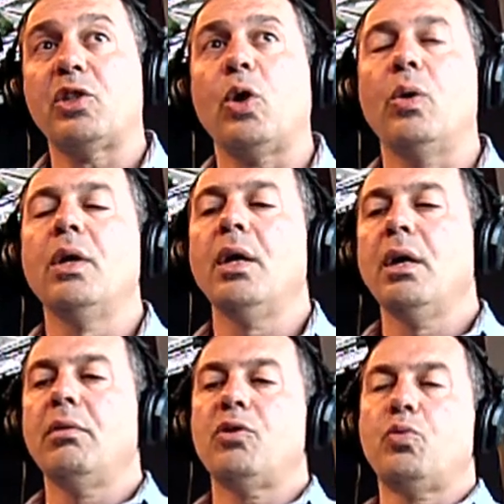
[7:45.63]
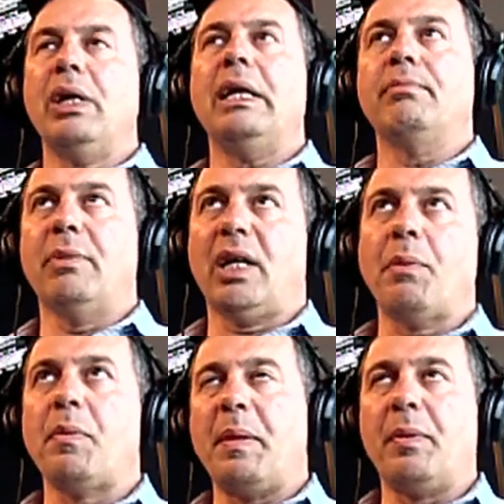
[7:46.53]
So there's really a
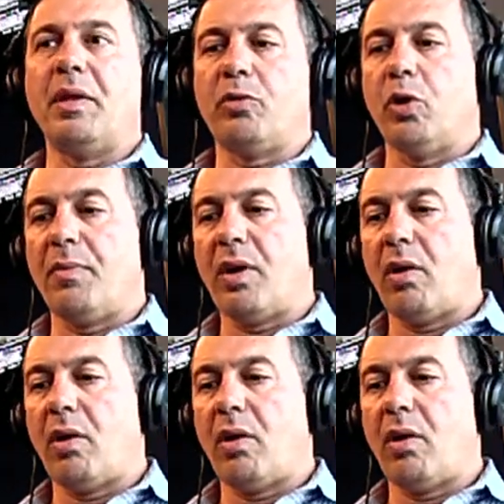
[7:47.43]
couple of people in the room.